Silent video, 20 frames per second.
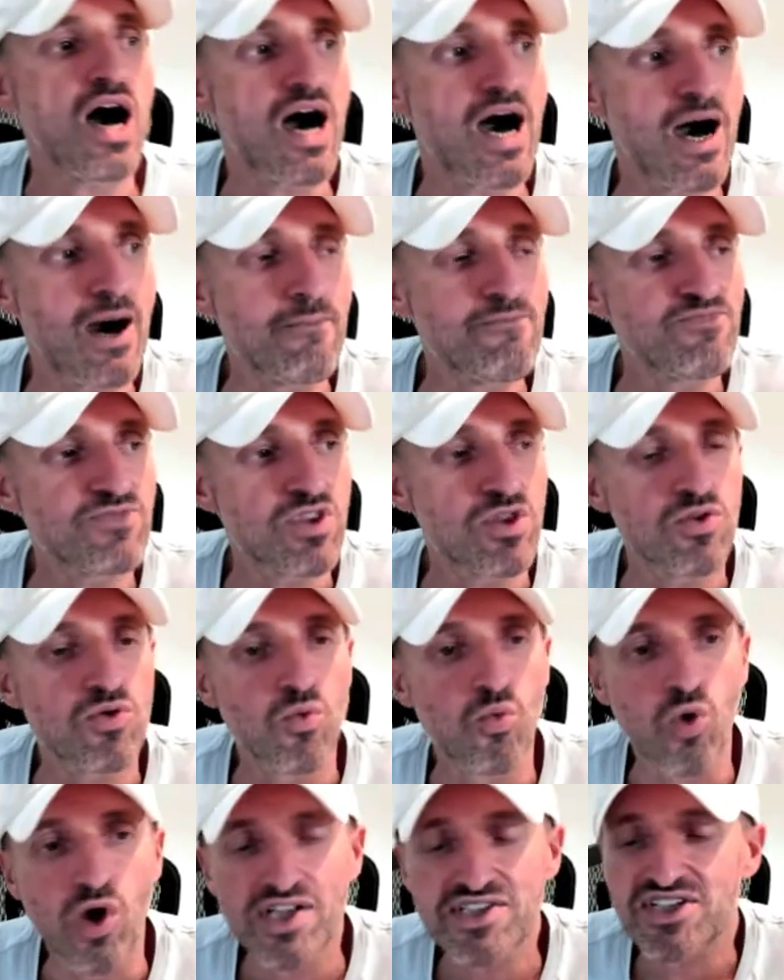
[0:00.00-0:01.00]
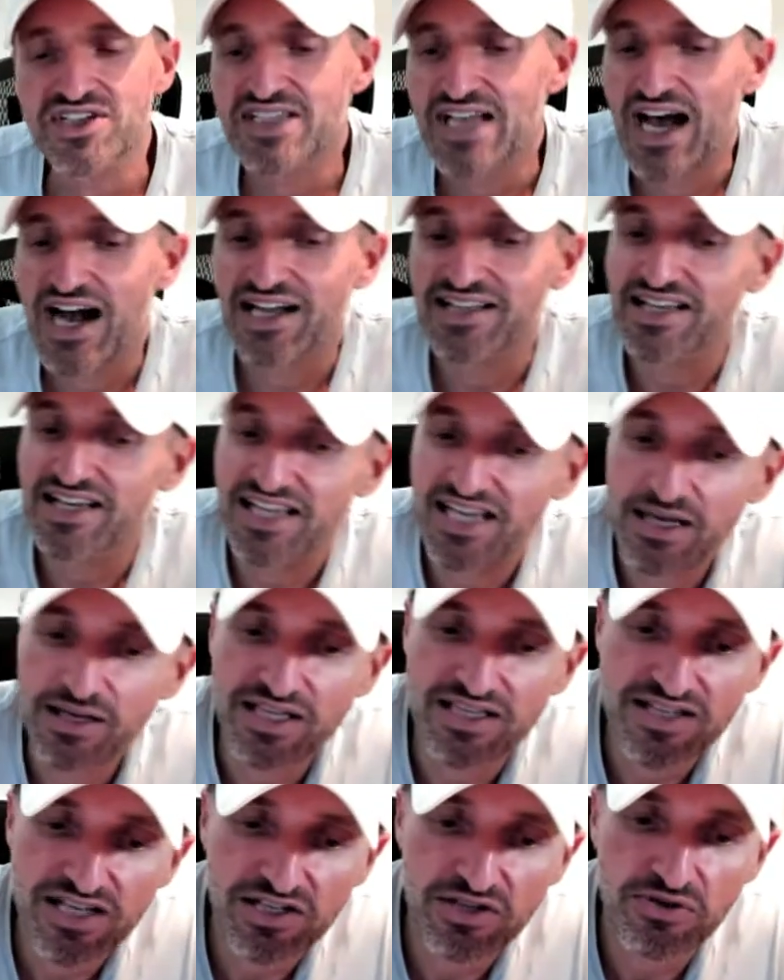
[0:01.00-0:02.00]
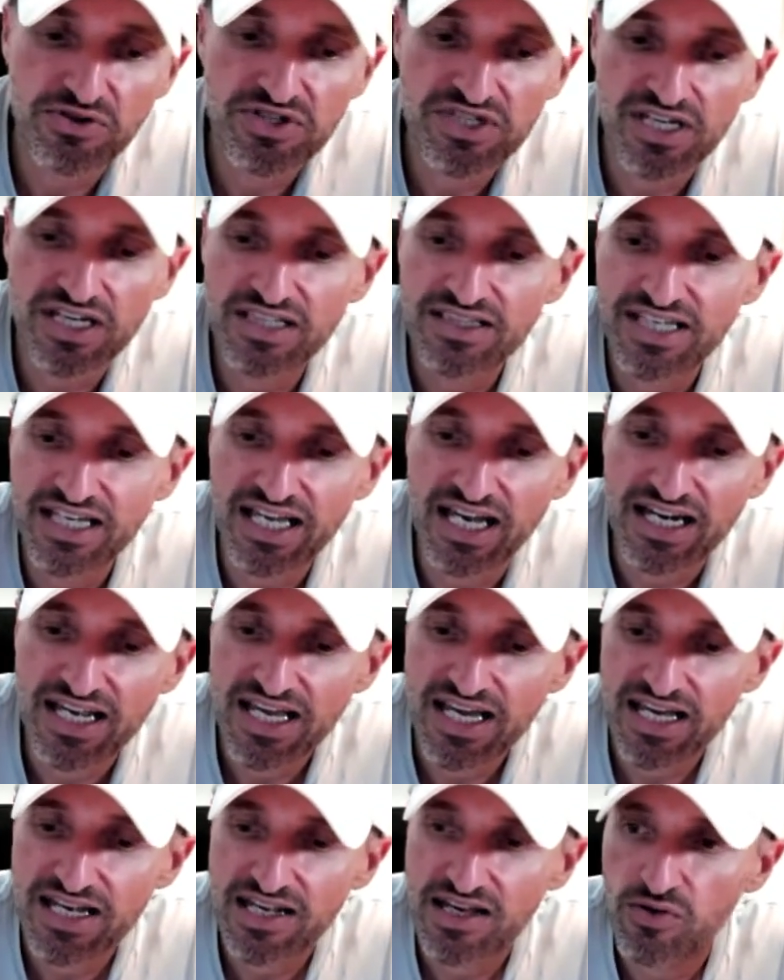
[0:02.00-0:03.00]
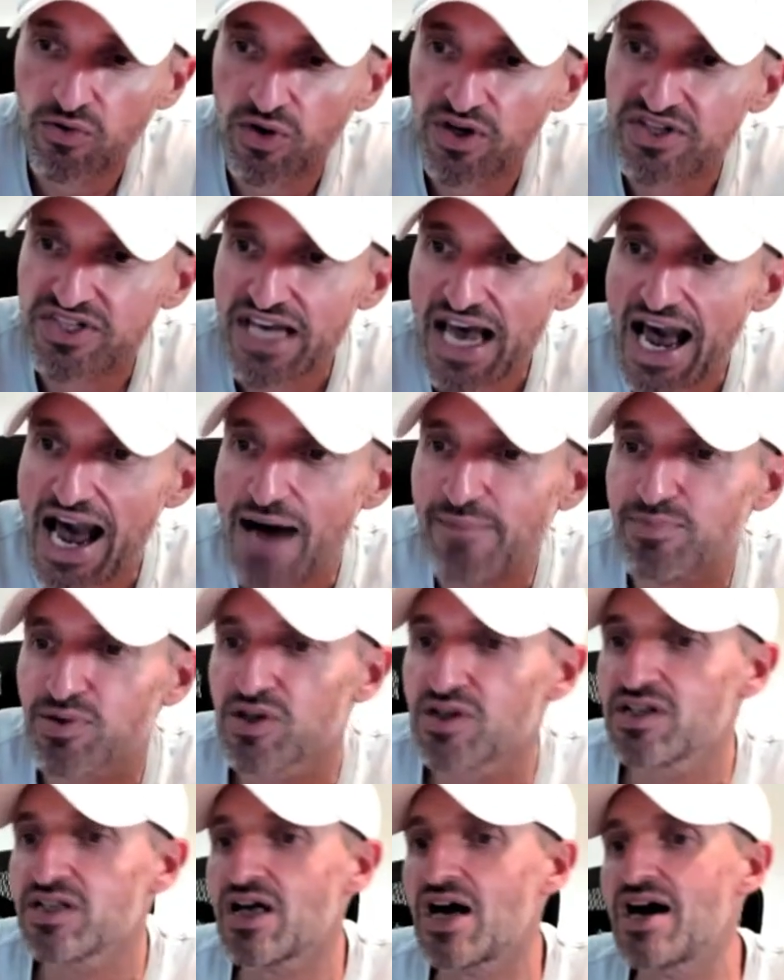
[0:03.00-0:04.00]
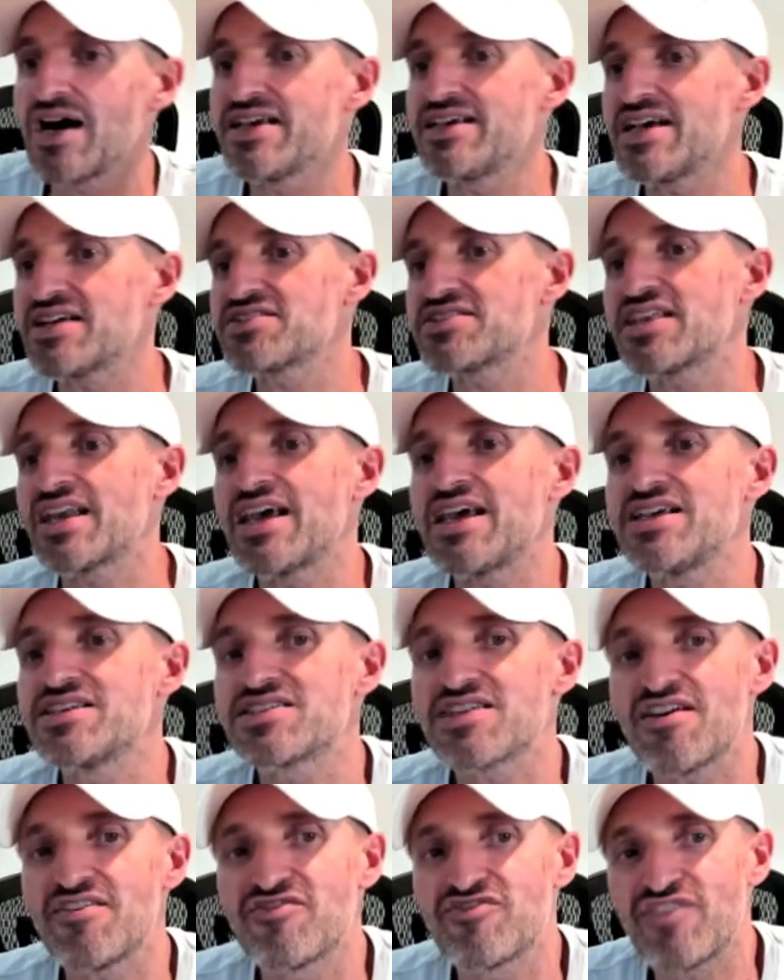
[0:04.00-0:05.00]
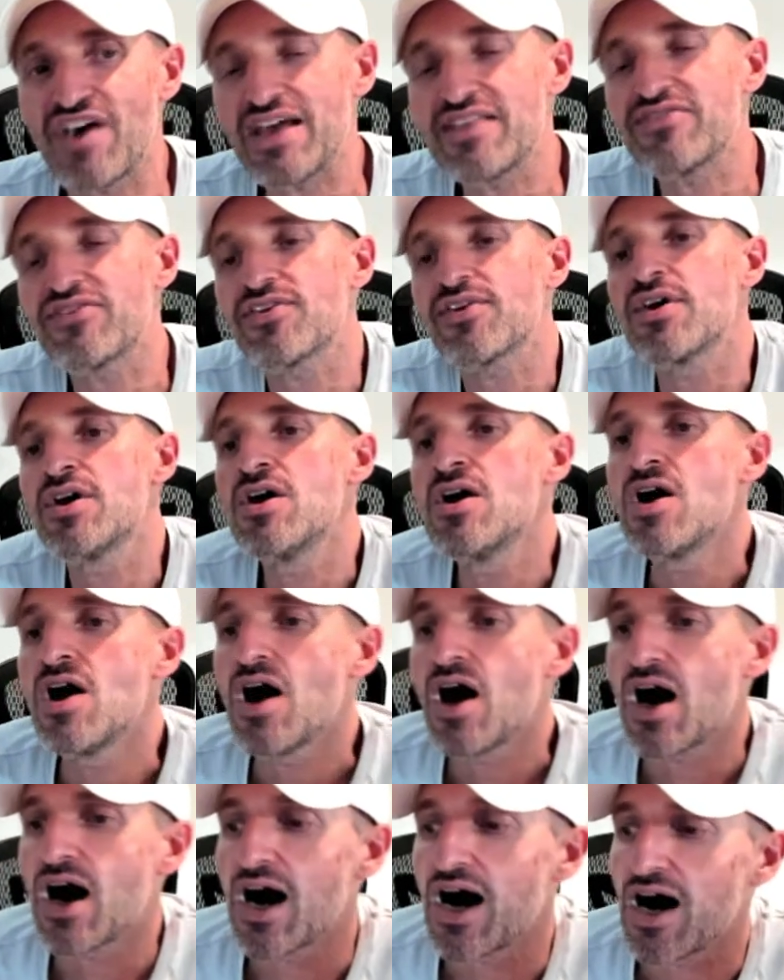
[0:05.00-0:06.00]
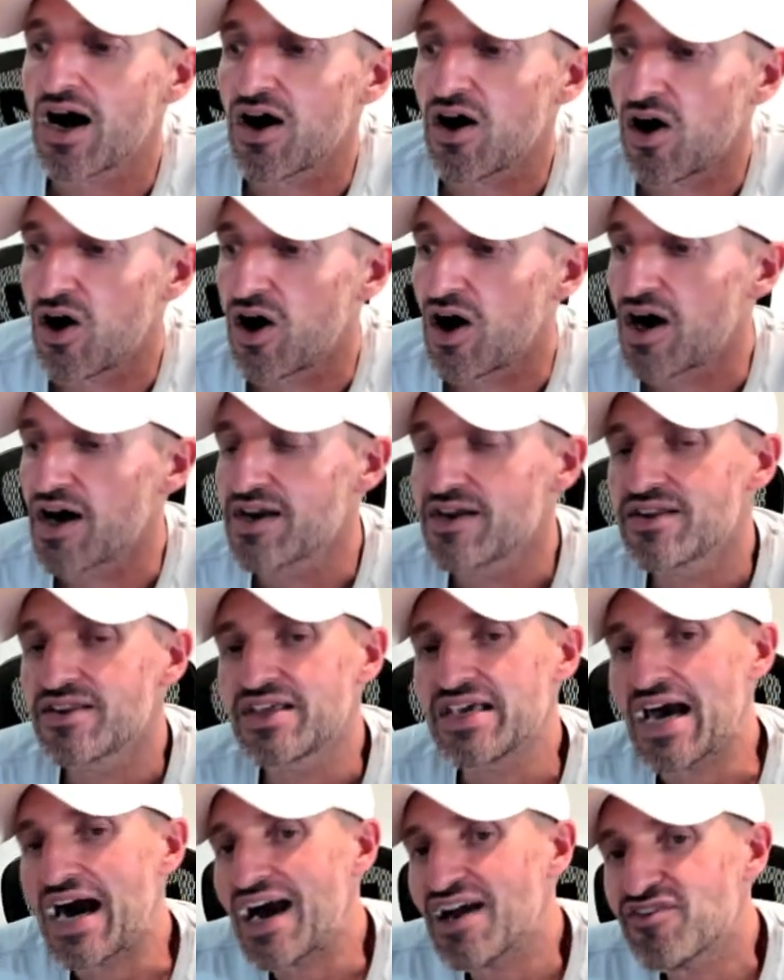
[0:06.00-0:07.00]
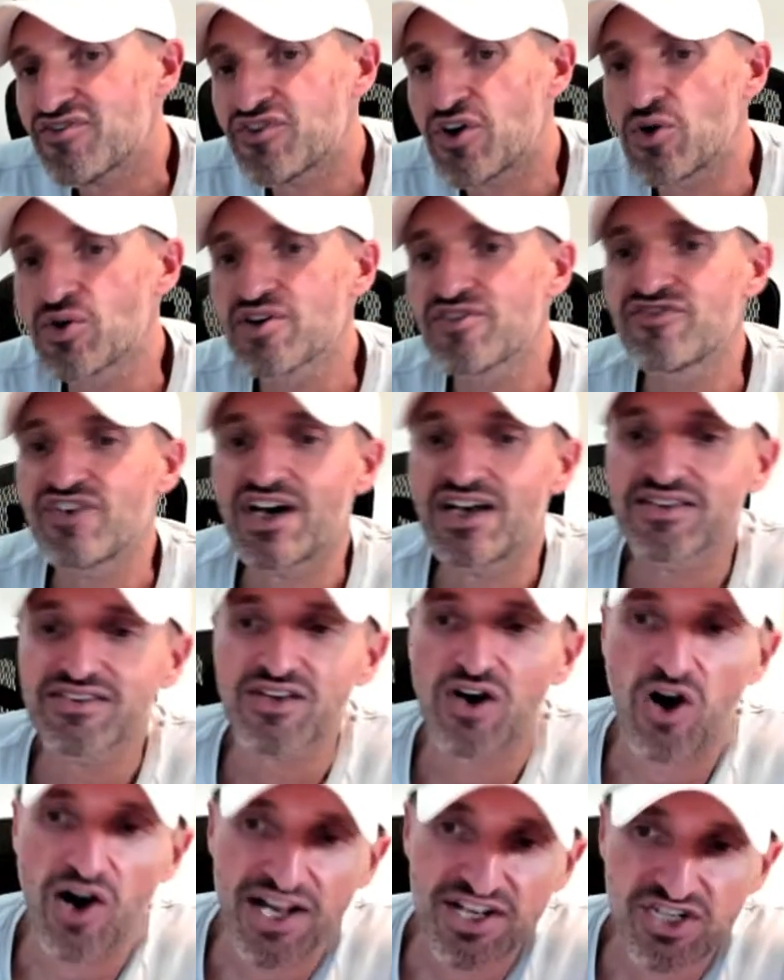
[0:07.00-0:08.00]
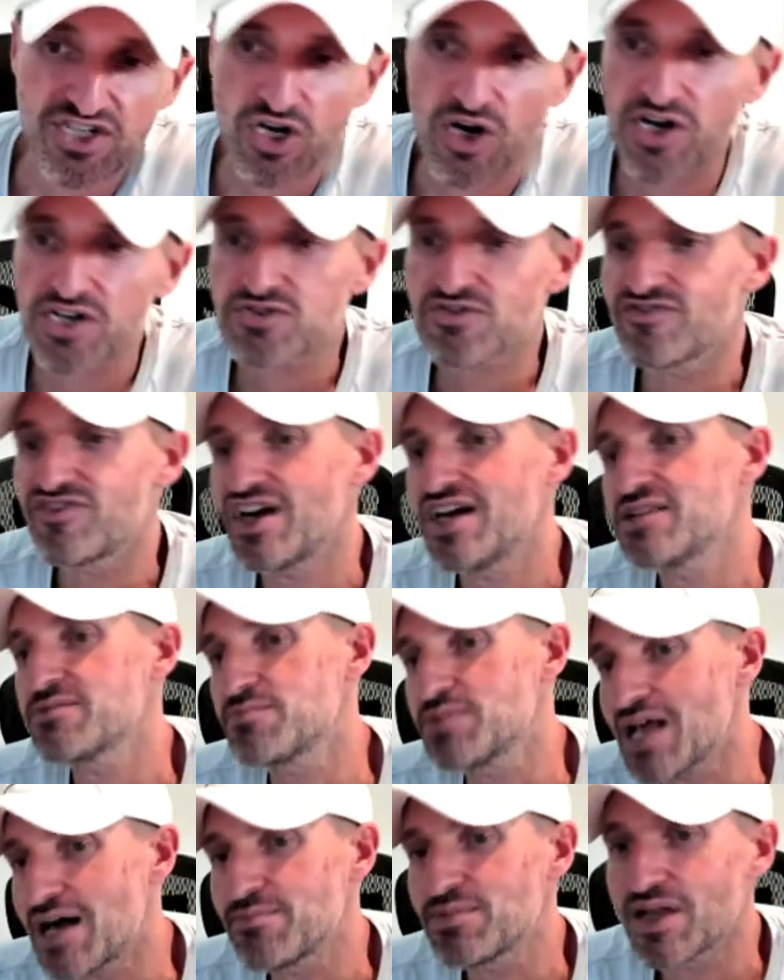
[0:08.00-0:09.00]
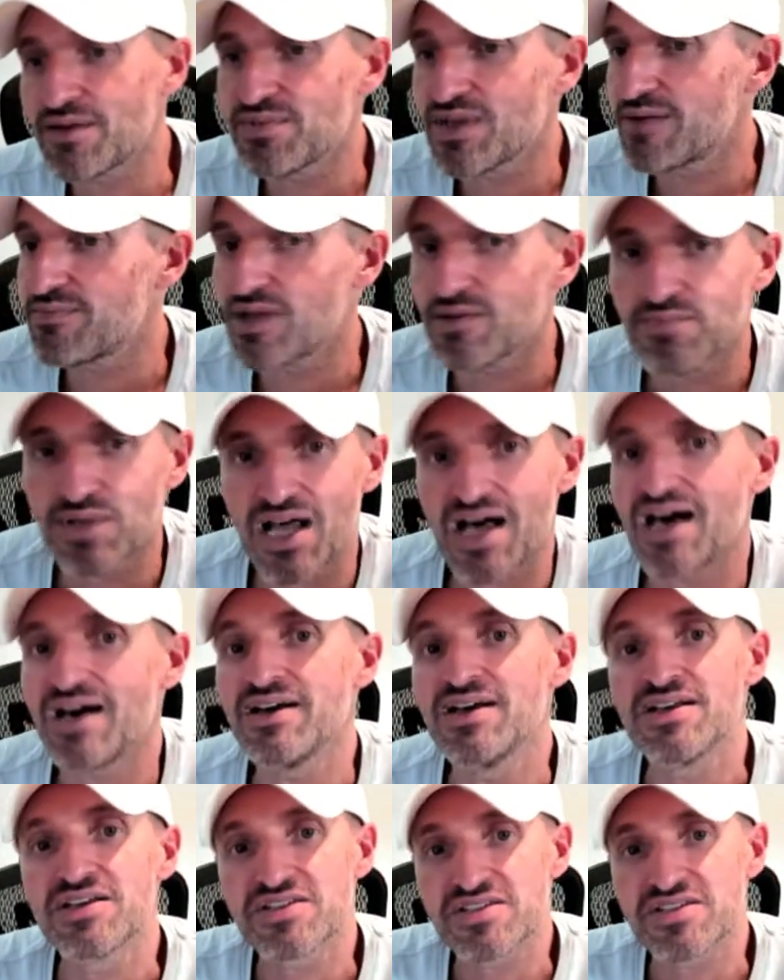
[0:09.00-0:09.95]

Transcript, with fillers: Um, one stock that continues to, to, get hit was Apple. Uh, yesterday's event uh, on the iPhone event, the iCharge event, blah, blah, blah, blah, blah.